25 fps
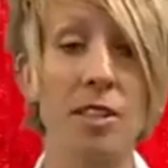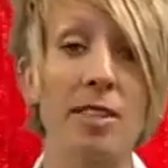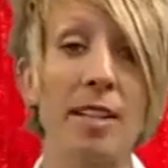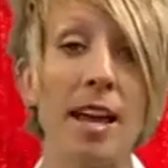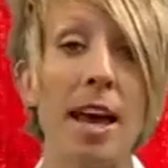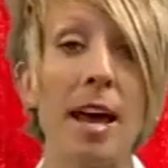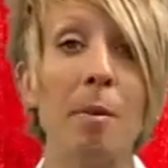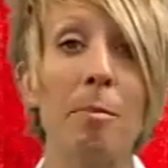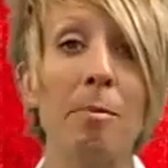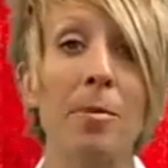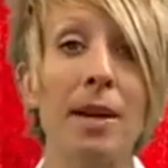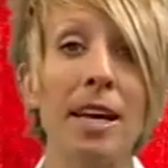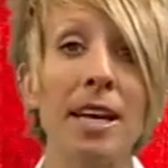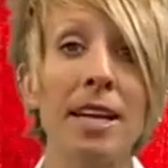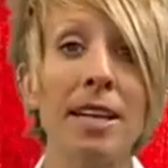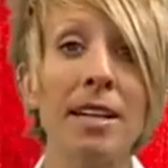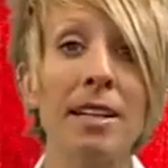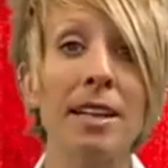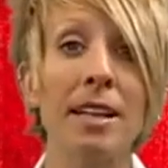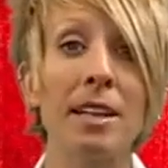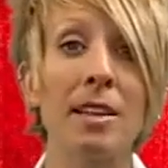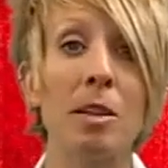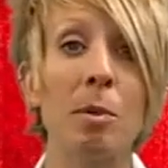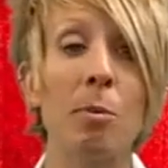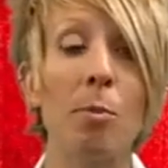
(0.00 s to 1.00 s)
Does that
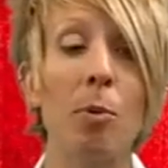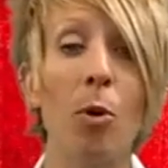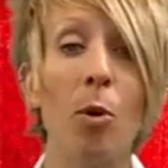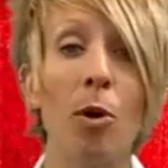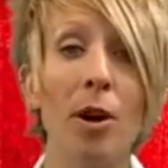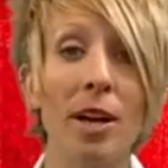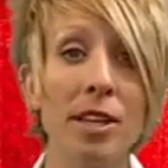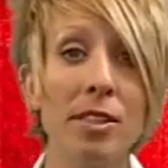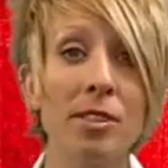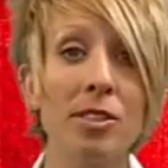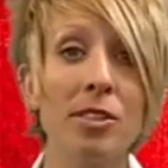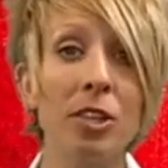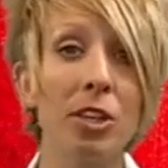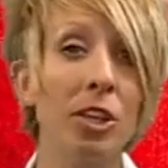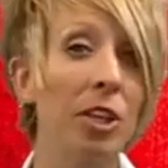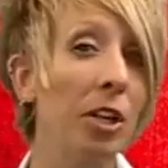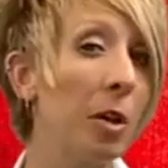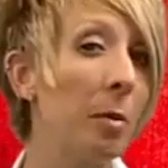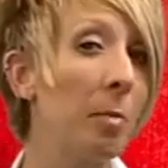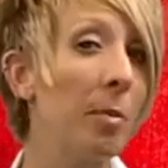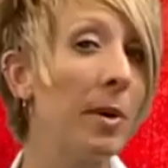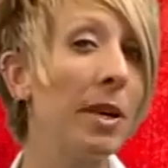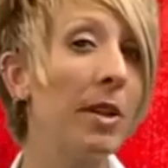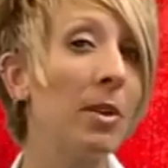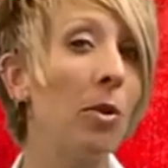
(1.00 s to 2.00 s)
mean that the boys are
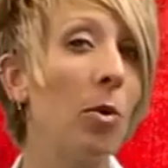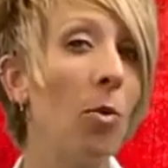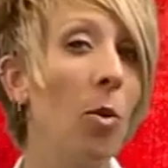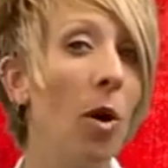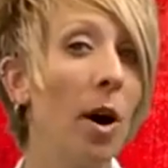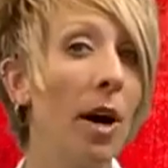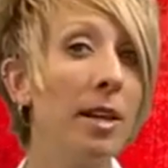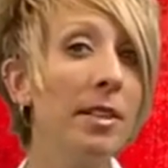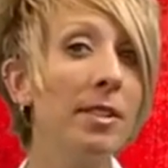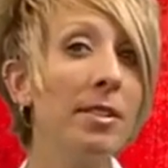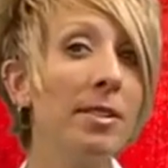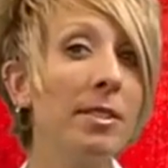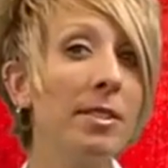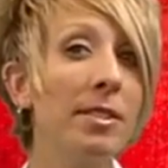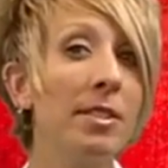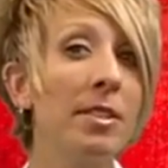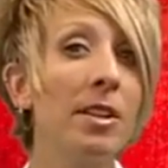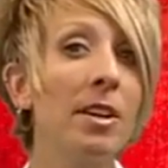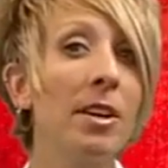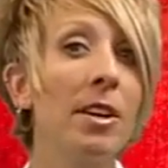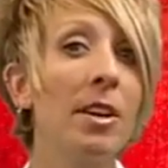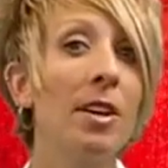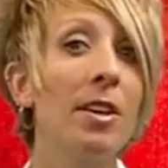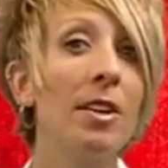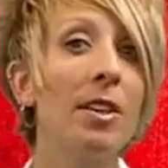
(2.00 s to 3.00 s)
going to be the
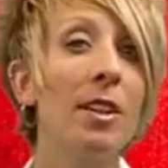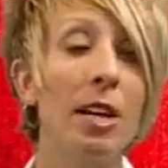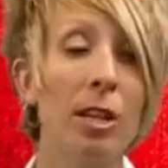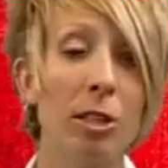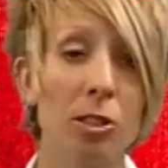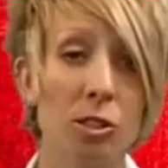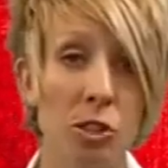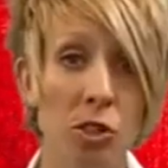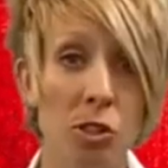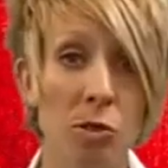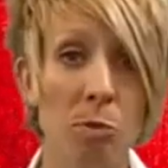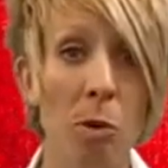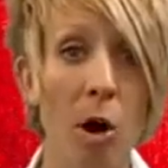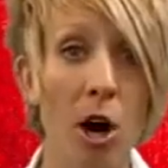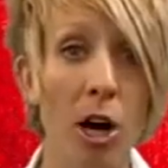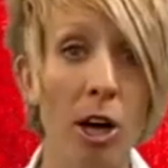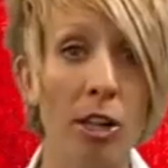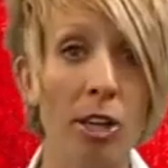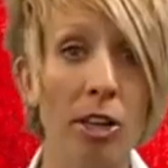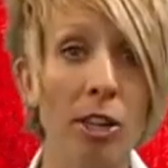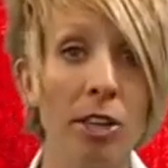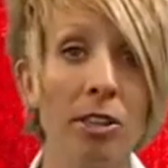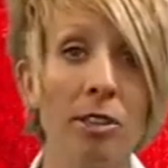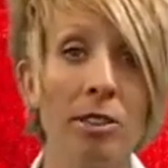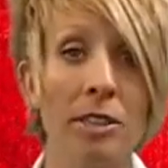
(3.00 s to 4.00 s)
ones that are
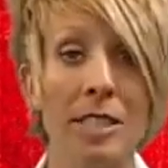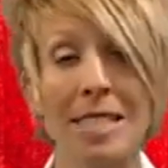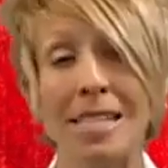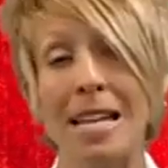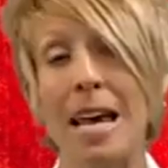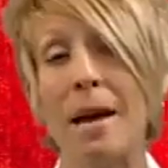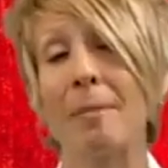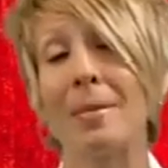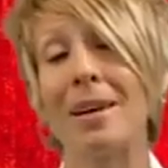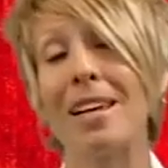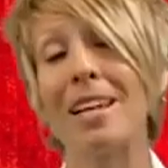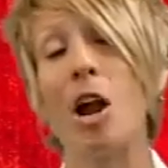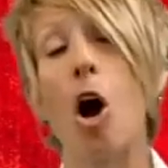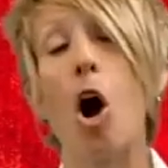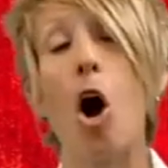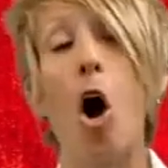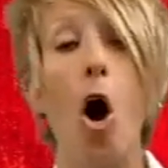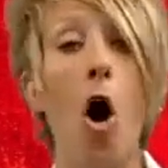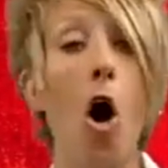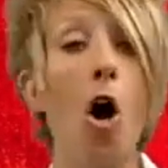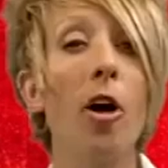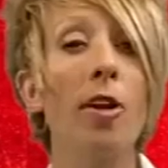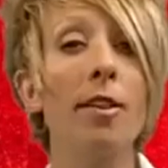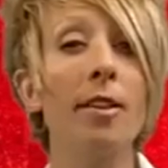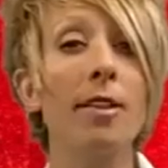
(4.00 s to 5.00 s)
smarter? Does that mean
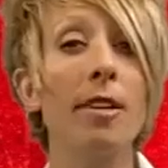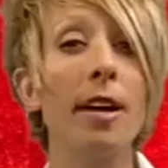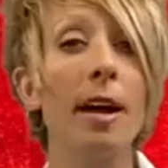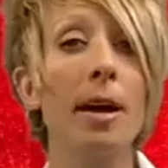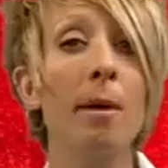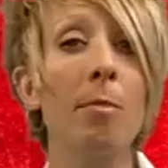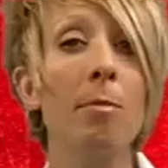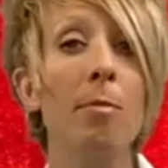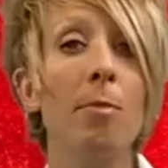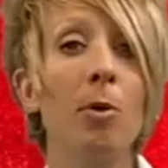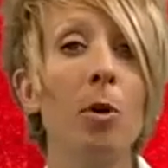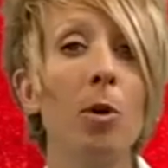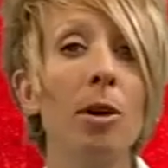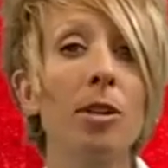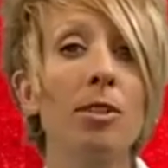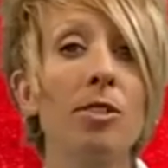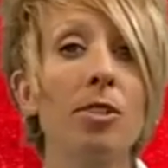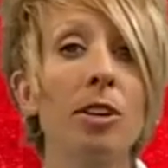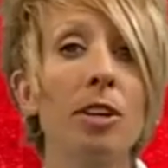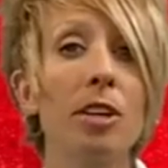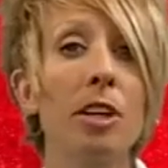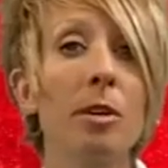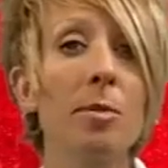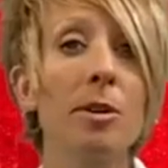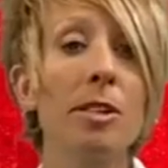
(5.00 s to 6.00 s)
all the time
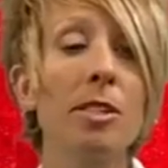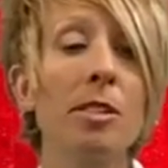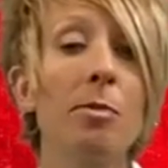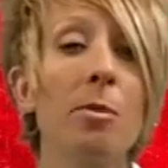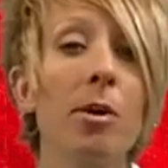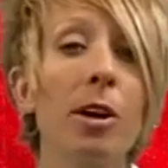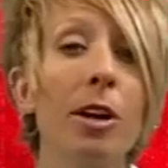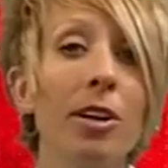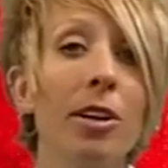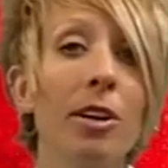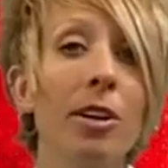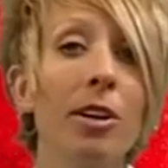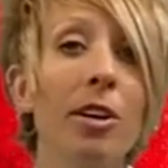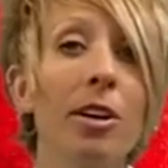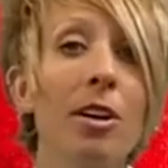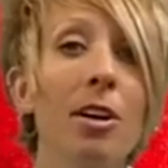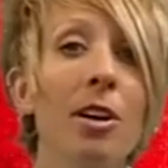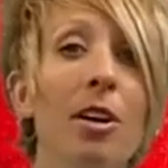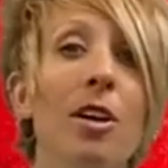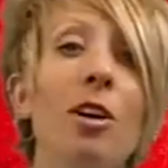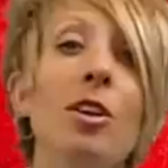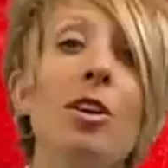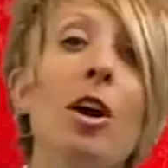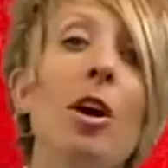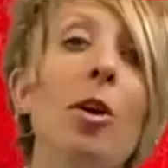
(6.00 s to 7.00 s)
boys are going to be smarter?
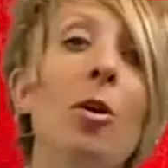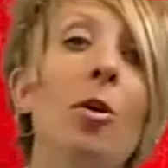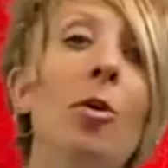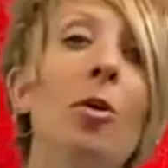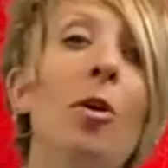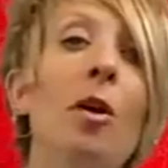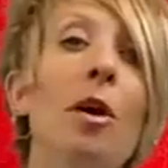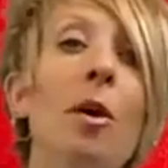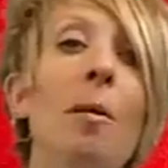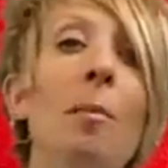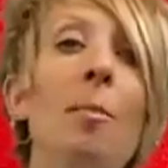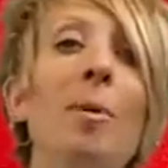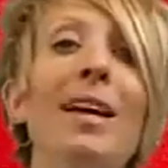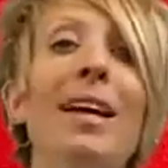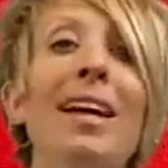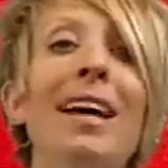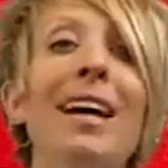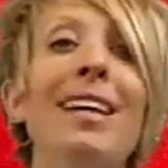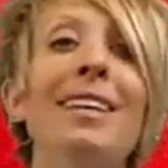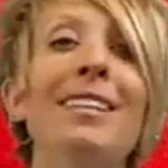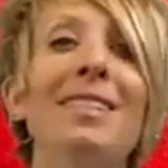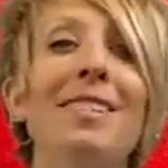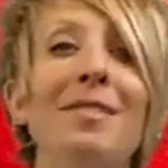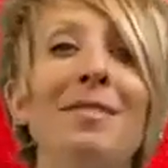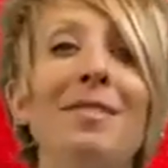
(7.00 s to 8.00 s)
No,
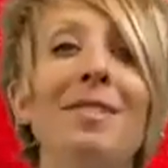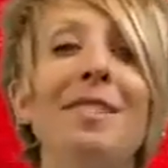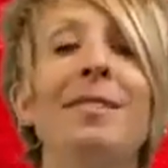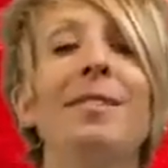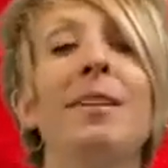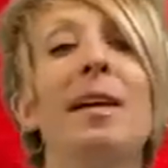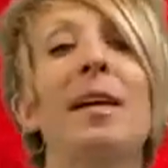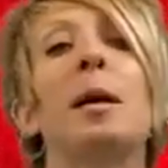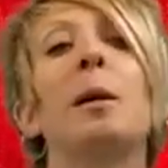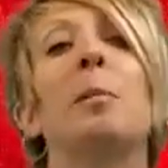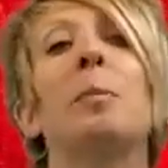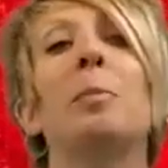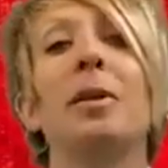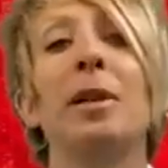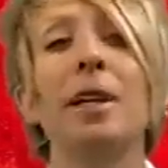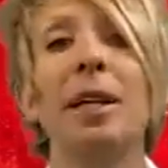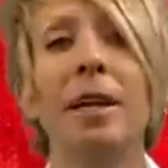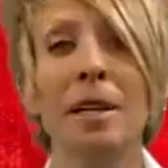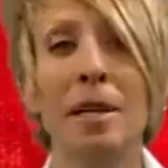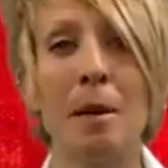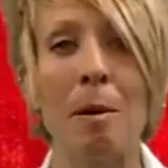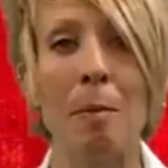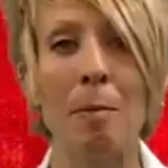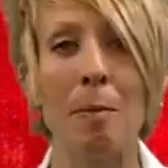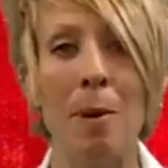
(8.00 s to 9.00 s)
because of
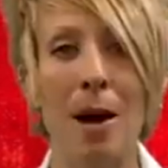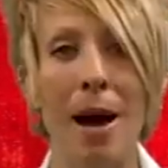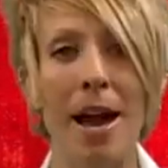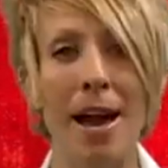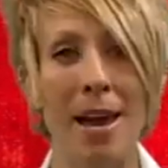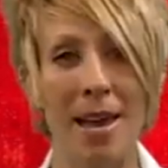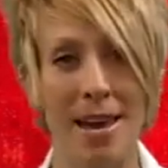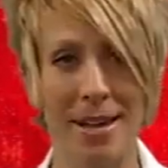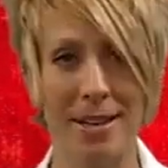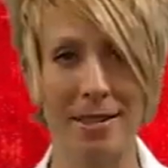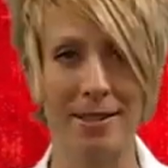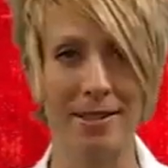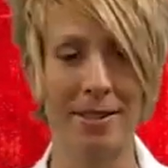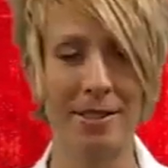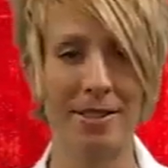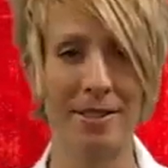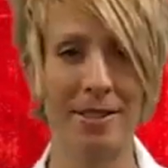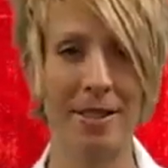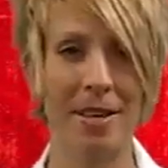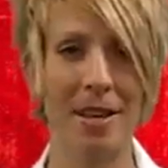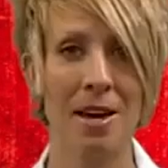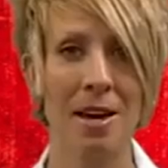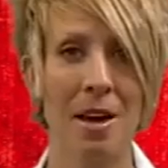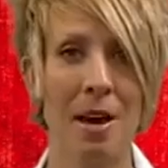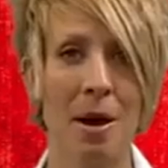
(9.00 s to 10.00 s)
sampling
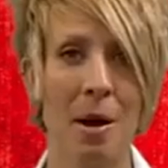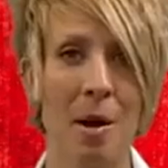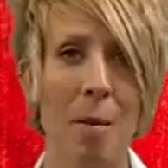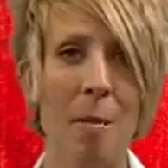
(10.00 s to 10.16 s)
bias.